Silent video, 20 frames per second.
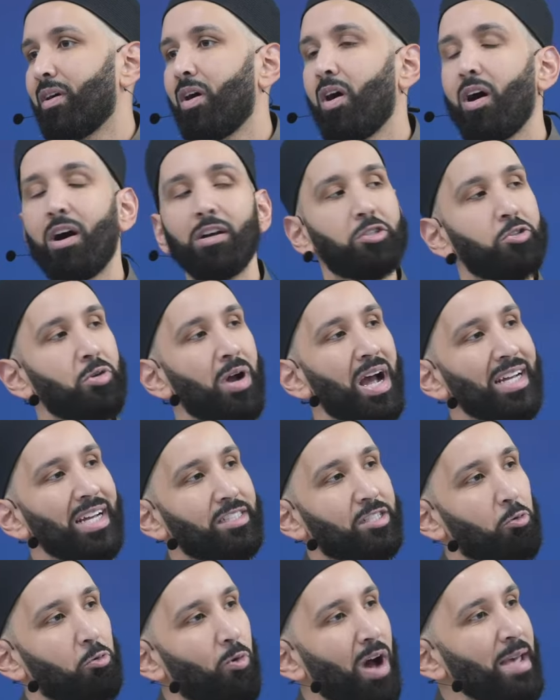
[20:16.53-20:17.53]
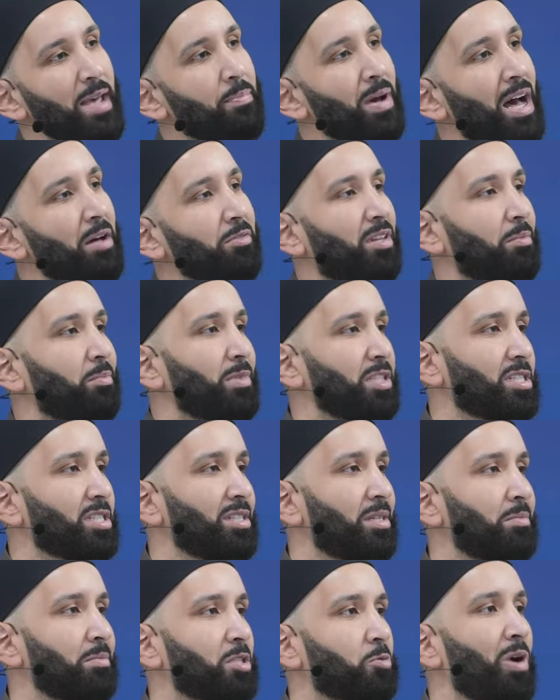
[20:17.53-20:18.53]
on trying to wipe out the
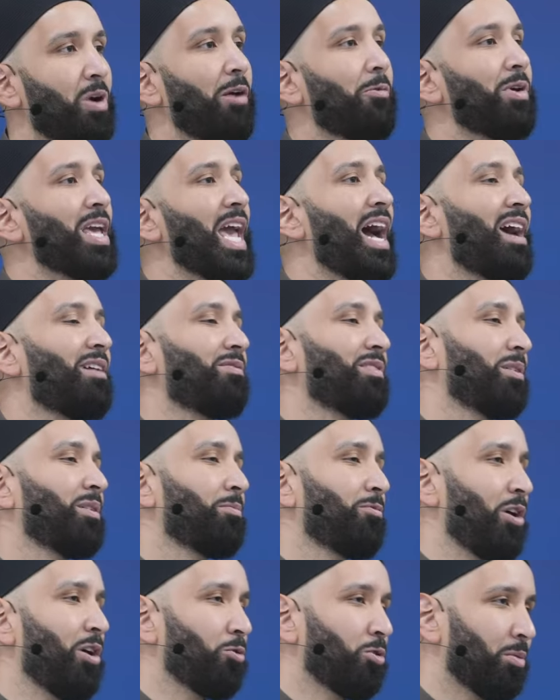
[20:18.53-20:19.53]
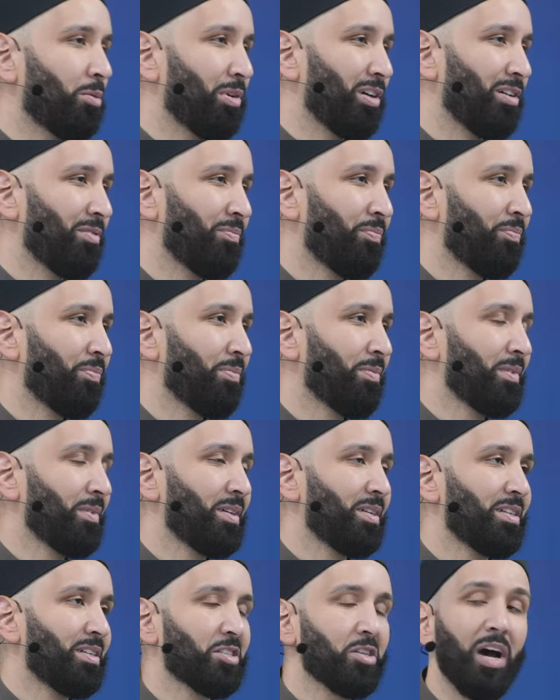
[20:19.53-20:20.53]
Muslims while we have them vulnerable.
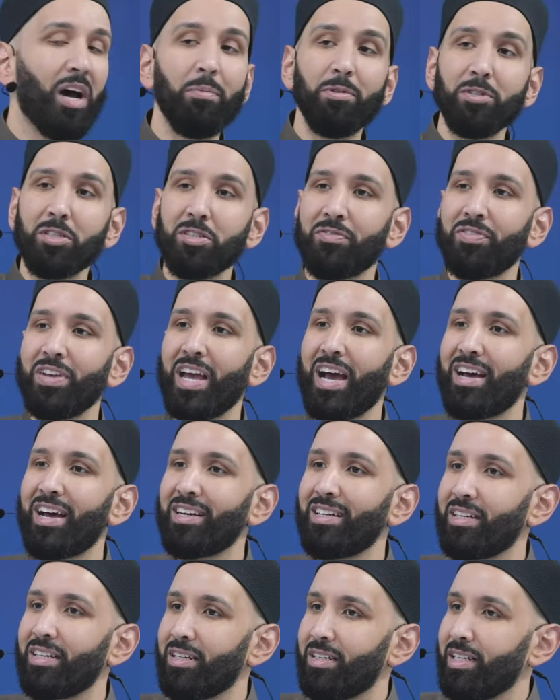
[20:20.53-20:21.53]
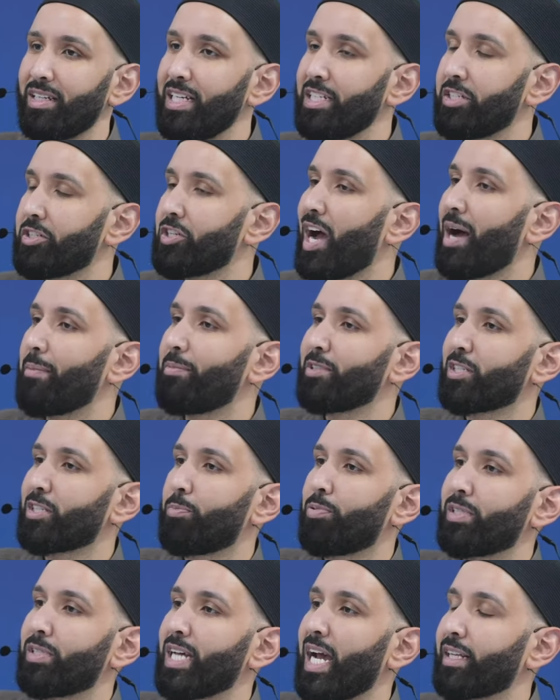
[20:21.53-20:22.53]
So Abu Sufyan, his job was to
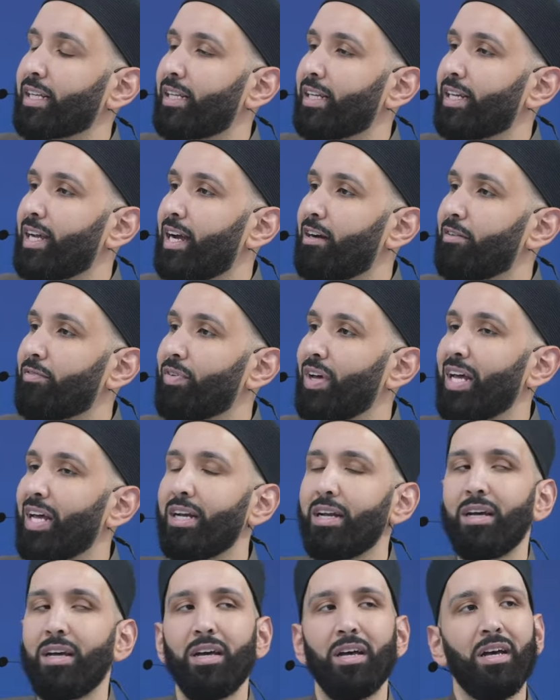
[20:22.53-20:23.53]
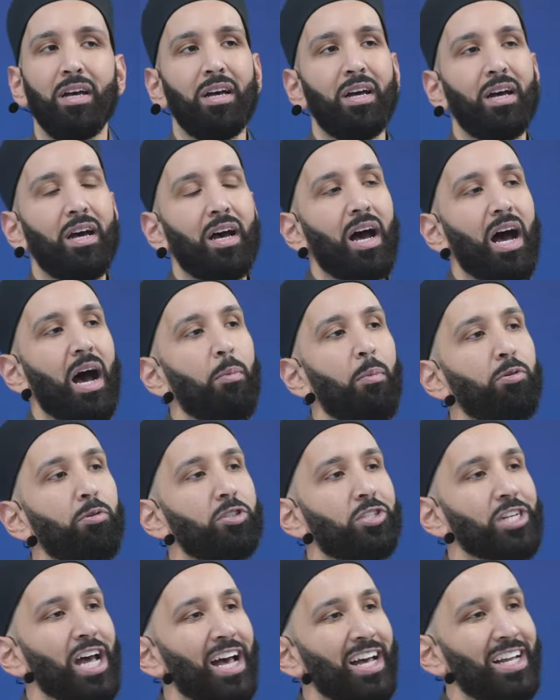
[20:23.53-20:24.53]
protect the caravan. Abu
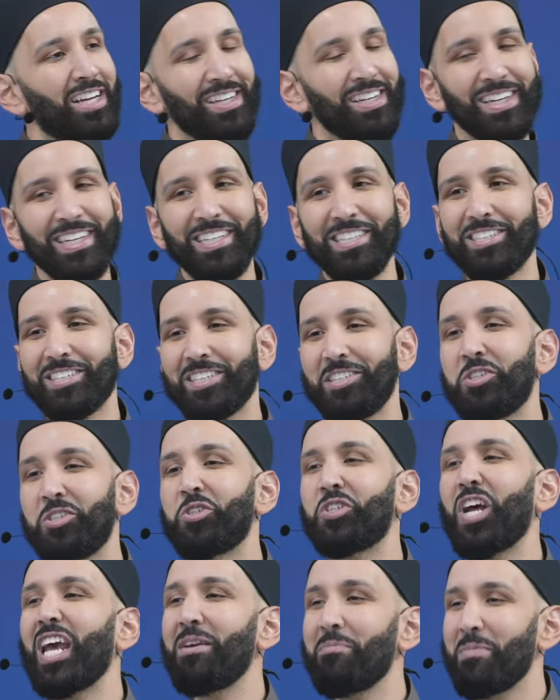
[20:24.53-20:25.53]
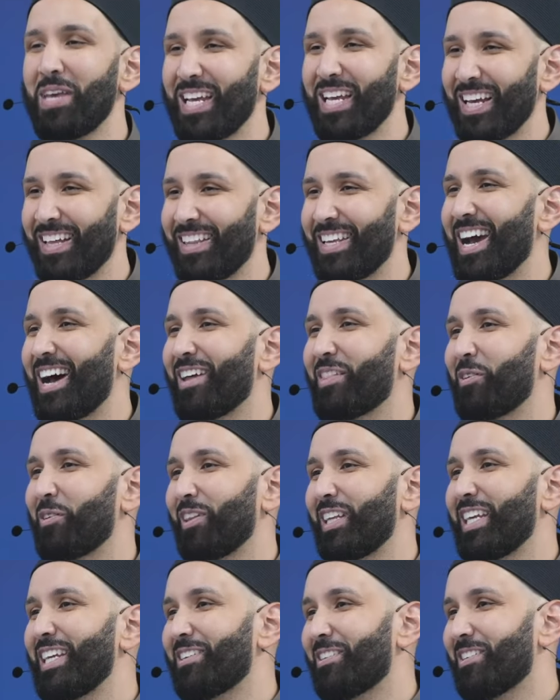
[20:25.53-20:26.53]
Jahl is shaming the other
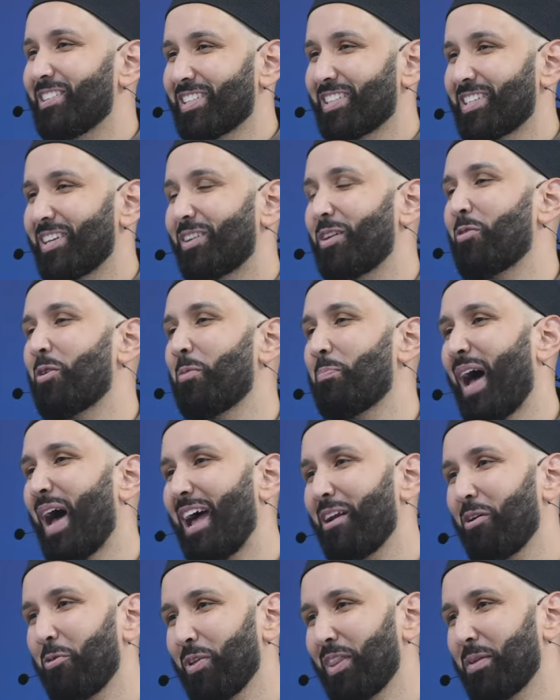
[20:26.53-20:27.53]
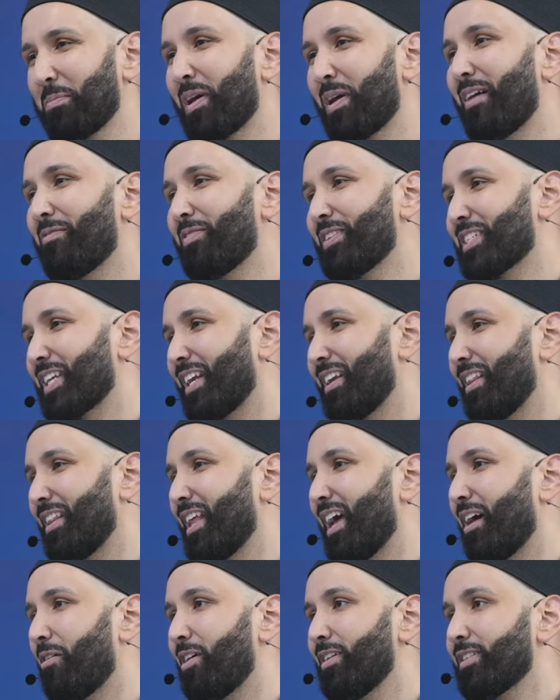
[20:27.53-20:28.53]
leaders to go to battle with the Prophet
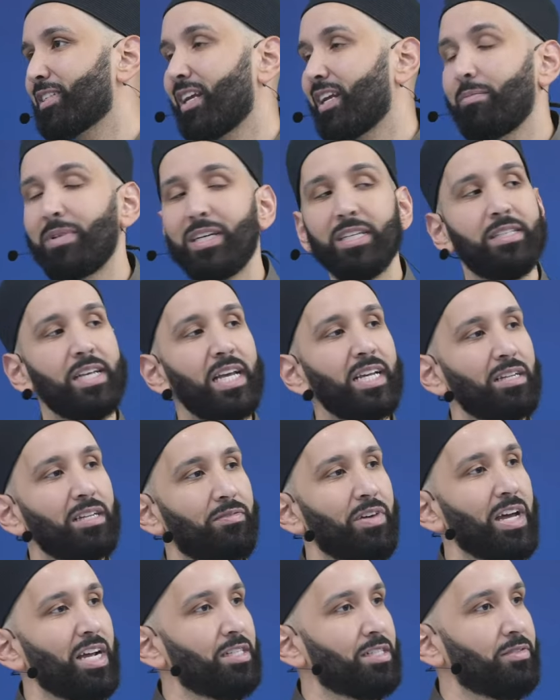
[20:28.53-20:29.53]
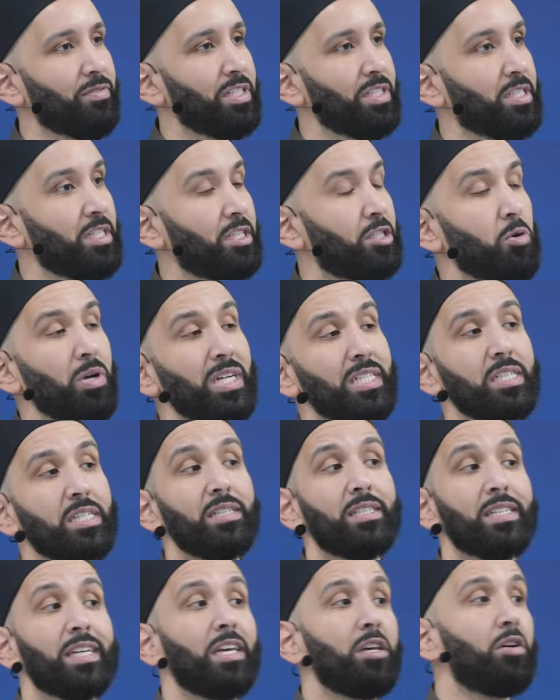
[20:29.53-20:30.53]
sallallahu alaihi wasallam and take advantage of the situation
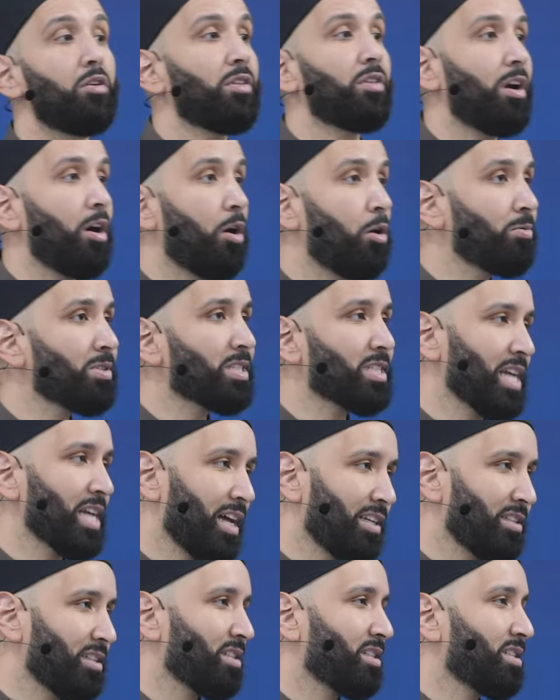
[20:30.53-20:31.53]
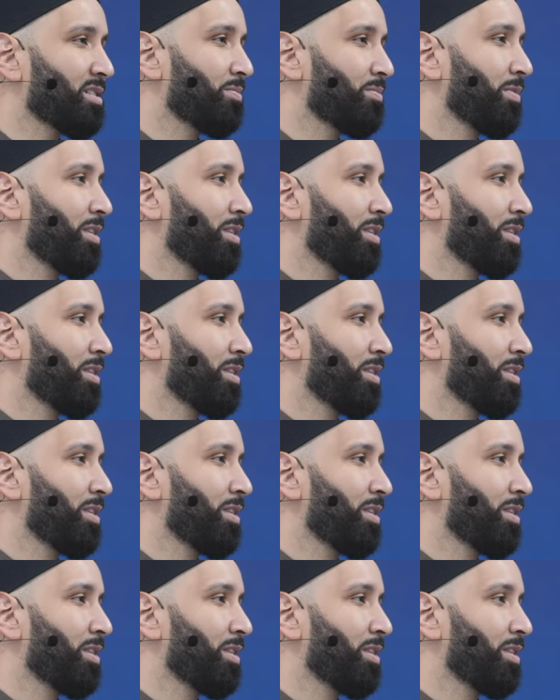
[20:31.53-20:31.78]
and to kill their own sons,